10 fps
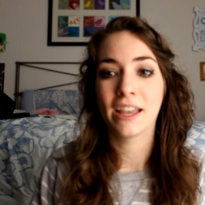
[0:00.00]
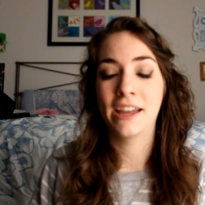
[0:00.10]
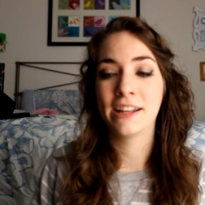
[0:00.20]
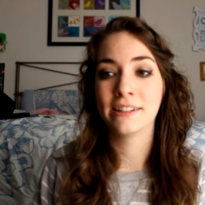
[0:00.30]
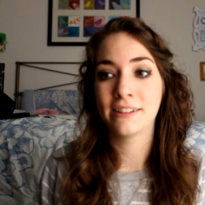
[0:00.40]

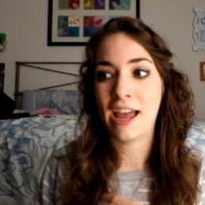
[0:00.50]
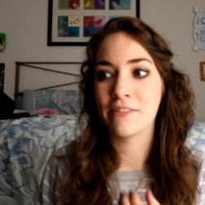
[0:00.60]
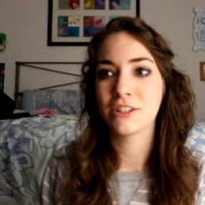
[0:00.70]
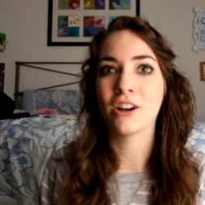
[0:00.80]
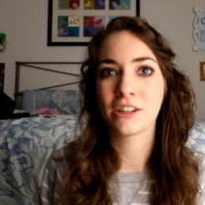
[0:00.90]
and
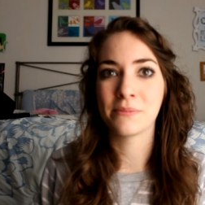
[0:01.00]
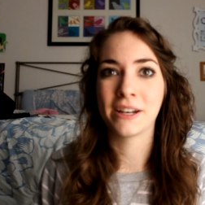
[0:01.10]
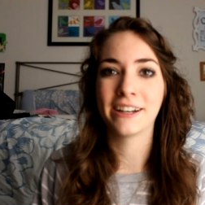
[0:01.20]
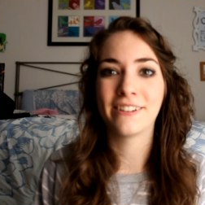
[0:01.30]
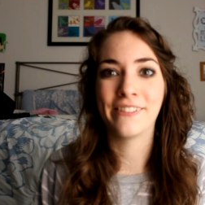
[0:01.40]
have it
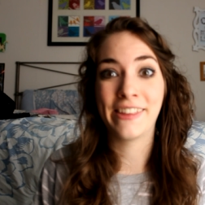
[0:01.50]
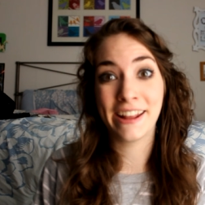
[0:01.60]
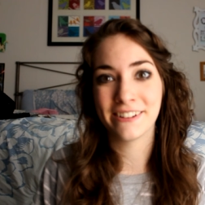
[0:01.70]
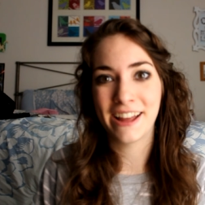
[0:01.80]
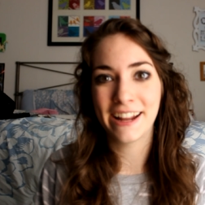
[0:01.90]
documented on the
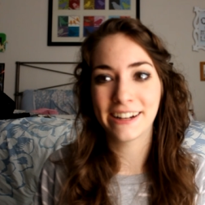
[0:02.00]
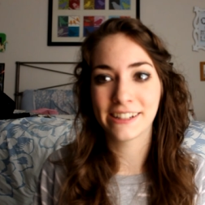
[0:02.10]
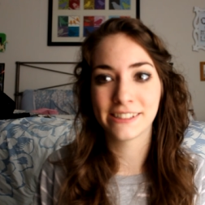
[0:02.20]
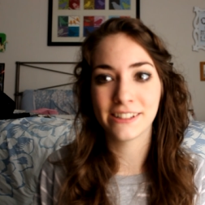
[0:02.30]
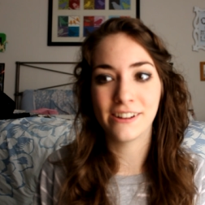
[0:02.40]
internet
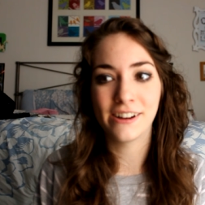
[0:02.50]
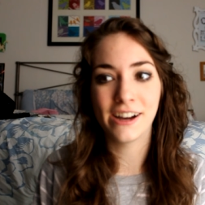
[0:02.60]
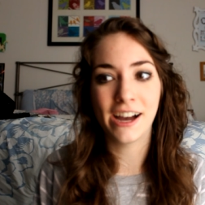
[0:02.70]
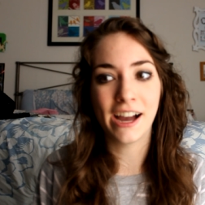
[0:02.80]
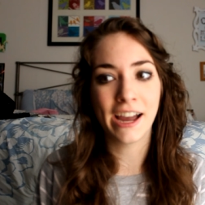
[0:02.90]
because
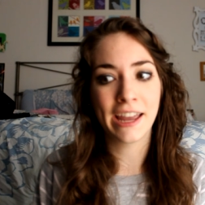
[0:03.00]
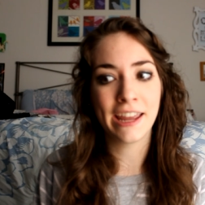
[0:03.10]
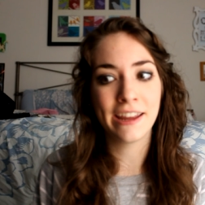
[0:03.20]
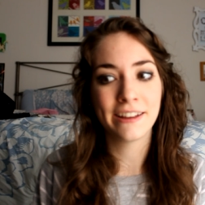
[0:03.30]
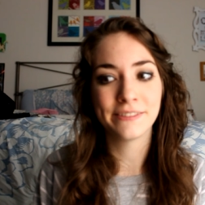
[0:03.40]

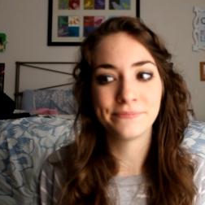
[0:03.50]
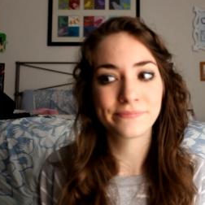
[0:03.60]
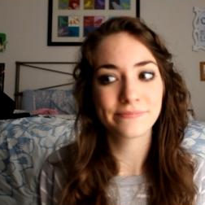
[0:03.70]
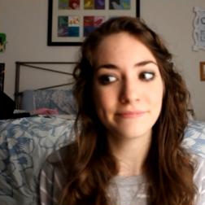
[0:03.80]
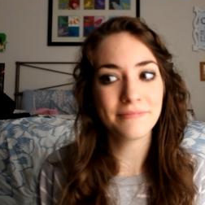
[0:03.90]
I
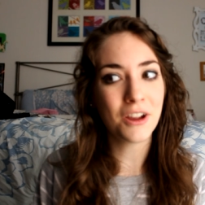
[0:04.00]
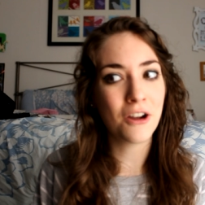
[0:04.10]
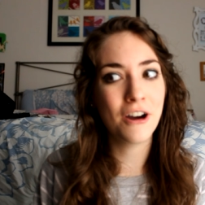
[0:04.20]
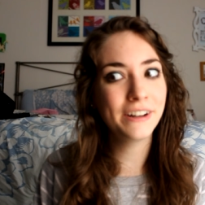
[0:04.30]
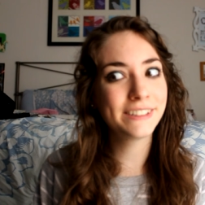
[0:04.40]

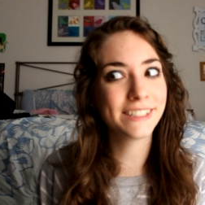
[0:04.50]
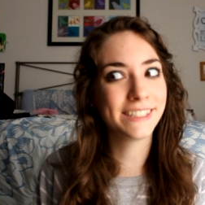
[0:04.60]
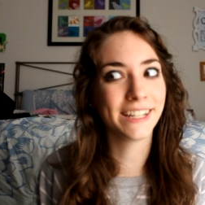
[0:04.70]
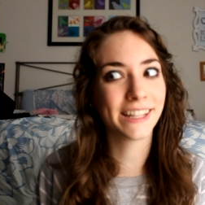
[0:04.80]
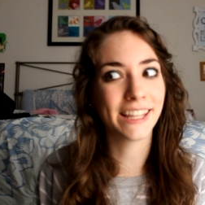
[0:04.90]
honestly
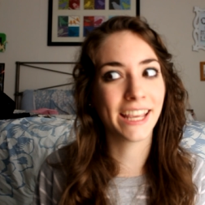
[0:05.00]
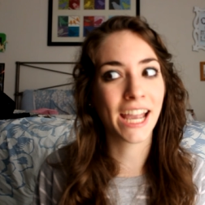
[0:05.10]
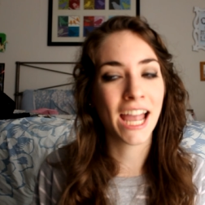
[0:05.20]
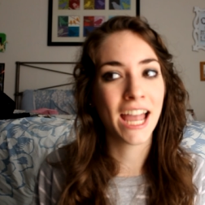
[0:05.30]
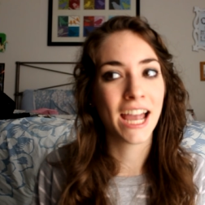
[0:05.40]
didn't
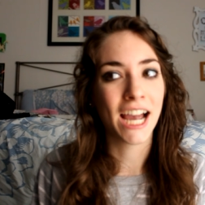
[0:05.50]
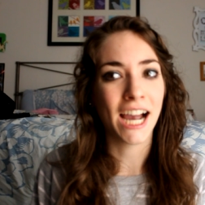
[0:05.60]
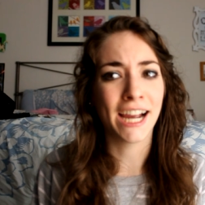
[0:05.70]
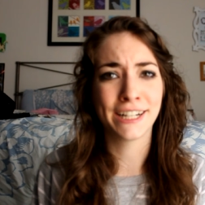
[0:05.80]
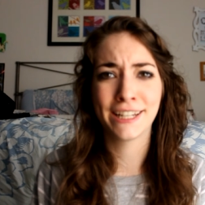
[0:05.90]
think
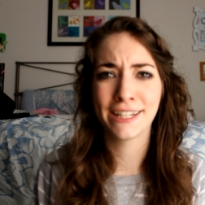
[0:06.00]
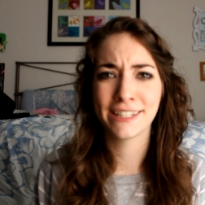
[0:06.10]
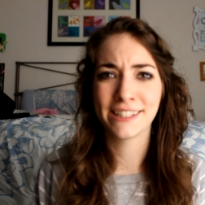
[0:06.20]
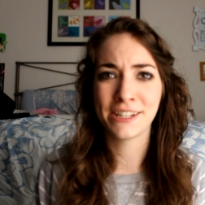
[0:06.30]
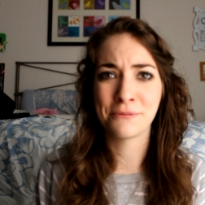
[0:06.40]
I'd
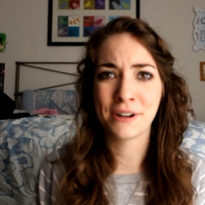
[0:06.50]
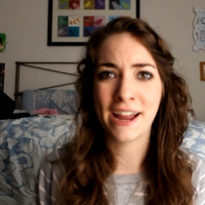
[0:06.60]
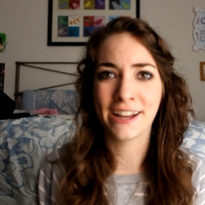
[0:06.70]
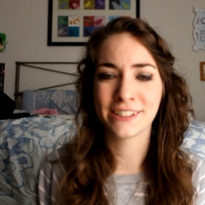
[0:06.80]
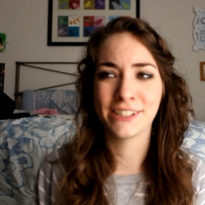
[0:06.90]
get the
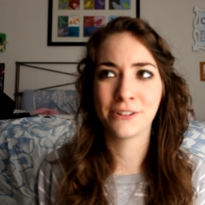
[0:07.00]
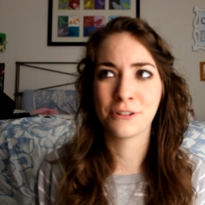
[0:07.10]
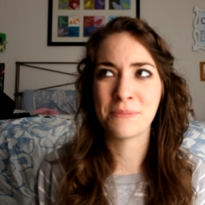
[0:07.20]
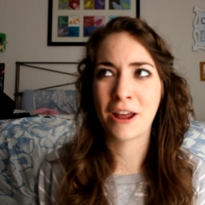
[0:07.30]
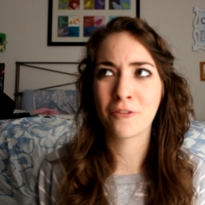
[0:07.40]
reaction
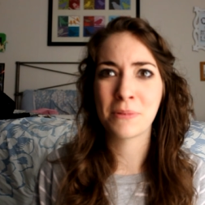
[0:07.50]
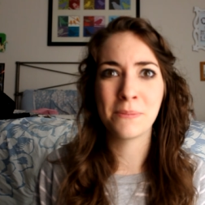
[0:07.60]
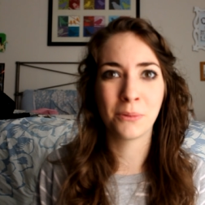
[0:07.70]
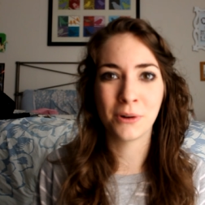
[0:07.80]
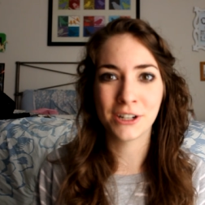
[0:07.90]
or amount of
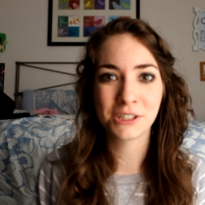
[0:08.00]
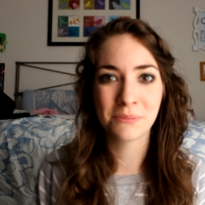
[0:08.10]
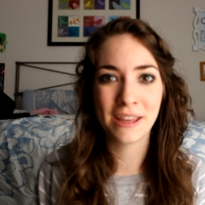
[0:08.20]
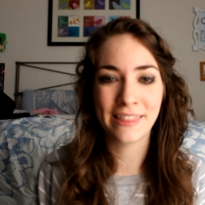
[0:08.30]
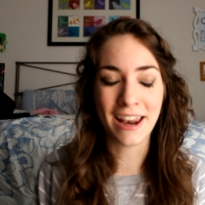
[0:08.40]
people watching
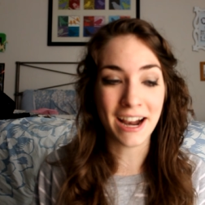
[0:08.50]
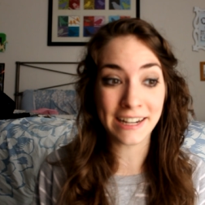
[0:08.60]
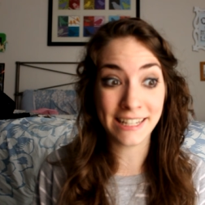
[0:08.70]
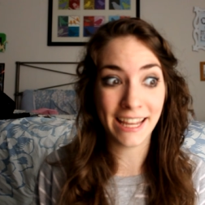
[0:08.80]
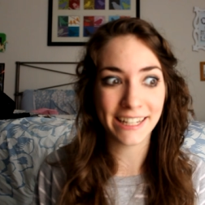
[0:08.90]
me that I
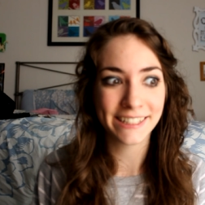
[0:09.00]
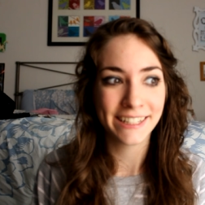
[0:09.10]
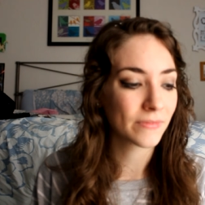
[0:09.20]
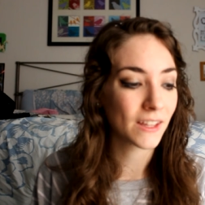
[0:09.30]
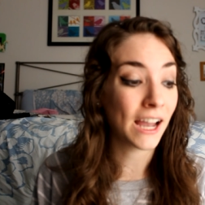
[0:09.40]
did.
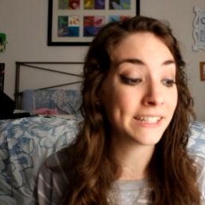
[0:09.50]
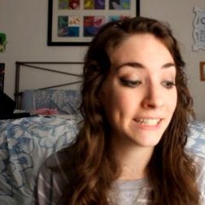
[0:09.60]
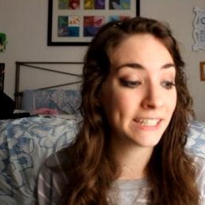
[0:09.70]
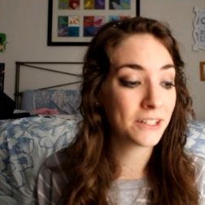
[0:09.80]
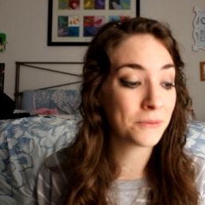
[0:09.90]
I
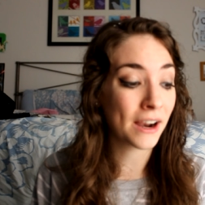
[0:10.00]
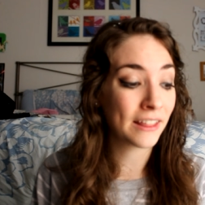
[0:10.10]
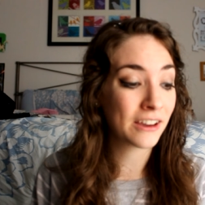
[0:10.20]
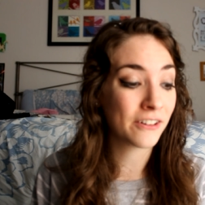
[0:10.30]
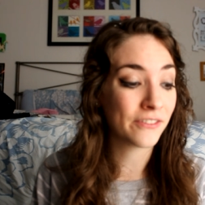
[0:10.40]
did a
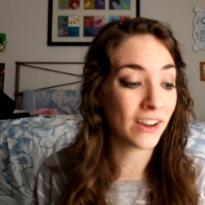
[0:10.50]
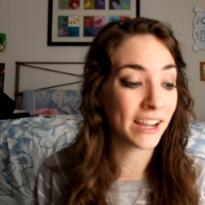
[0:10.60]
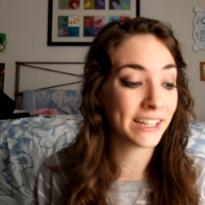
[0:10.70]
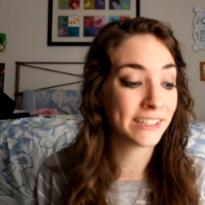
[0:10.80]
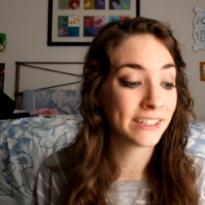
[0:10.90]
while ago
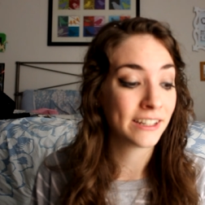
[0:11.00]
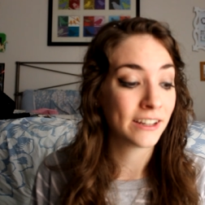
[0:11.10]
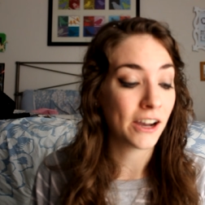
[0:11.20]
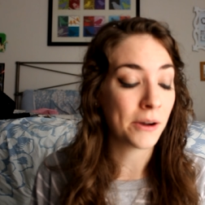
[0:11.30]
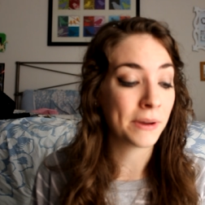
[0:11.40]
find
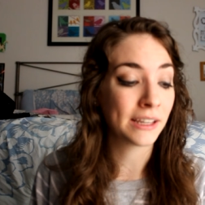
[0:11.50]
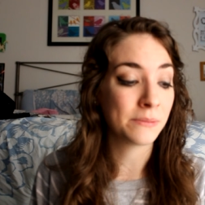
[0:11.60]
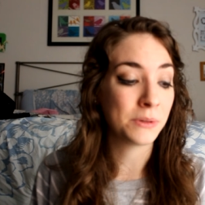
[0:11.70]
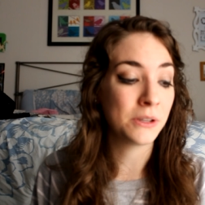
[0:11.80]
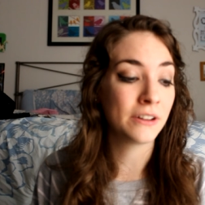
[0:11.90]
on my
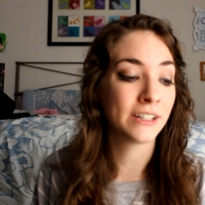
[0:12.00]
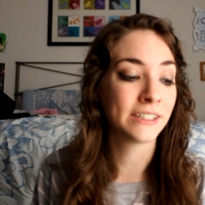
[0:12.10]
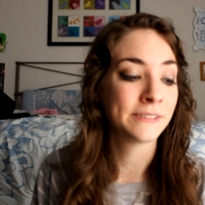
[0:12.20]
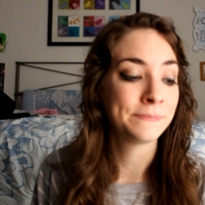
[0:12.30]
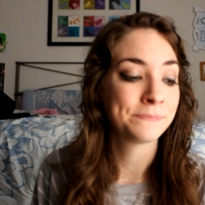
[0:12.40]

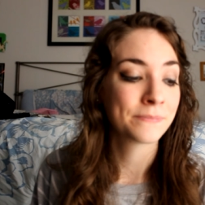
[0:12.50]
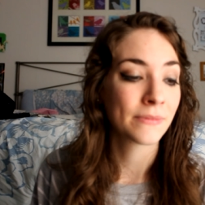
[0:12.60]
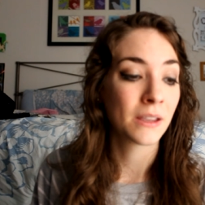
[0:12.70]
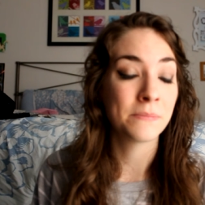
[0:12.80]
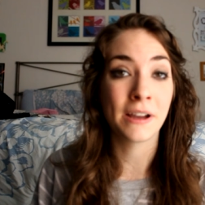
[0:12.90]
computer
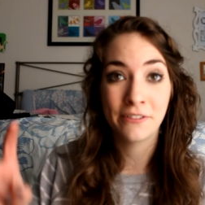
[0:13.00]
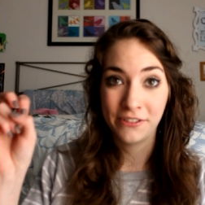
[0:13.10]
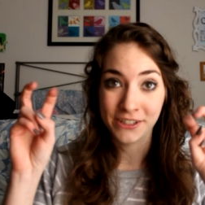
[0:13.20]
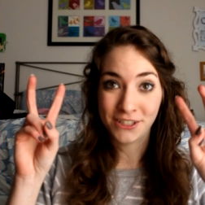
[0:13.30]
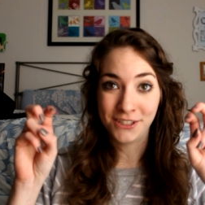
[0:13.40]
my
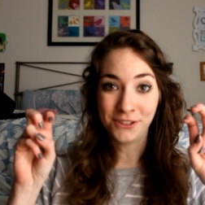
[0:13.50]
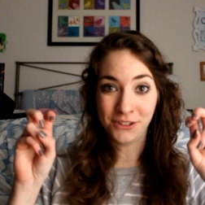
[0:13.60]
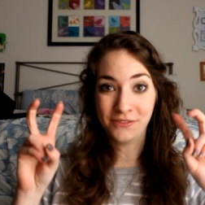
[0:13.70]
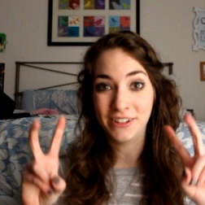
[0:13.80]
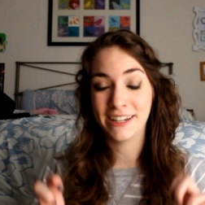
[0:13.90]
first
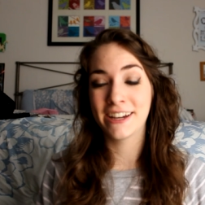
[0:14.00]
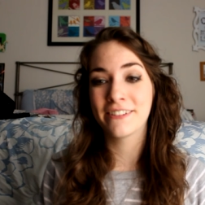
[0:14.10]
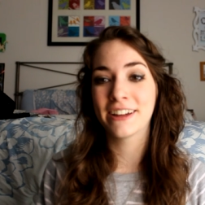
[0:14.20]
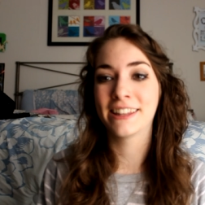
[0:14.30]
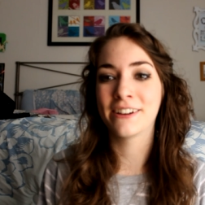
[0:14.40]
YouTube
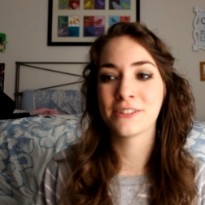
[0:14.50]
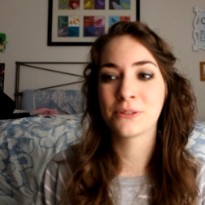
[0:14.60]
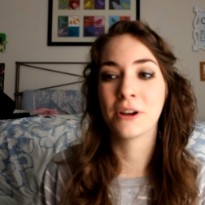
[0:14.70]
video, and that was